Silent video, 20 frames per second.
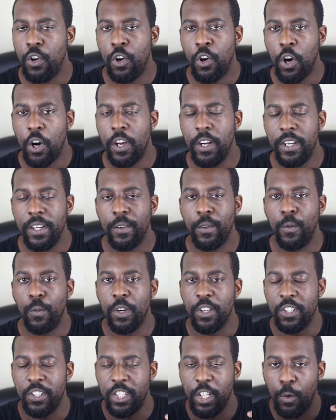God
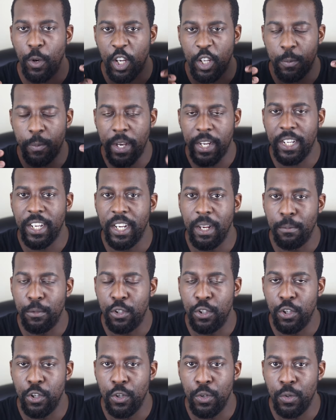was still expecting them
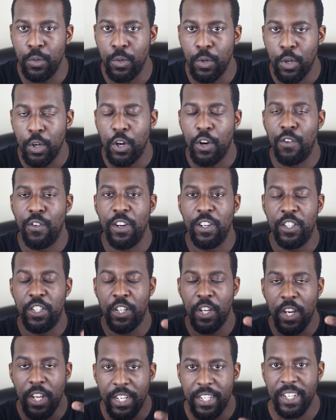to
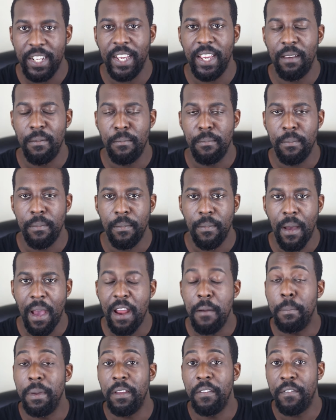return to him
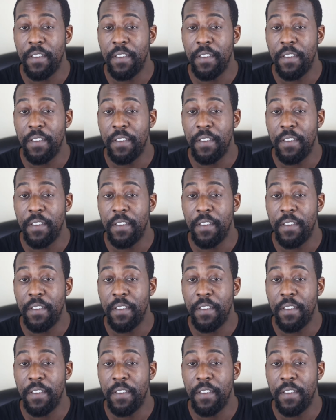and be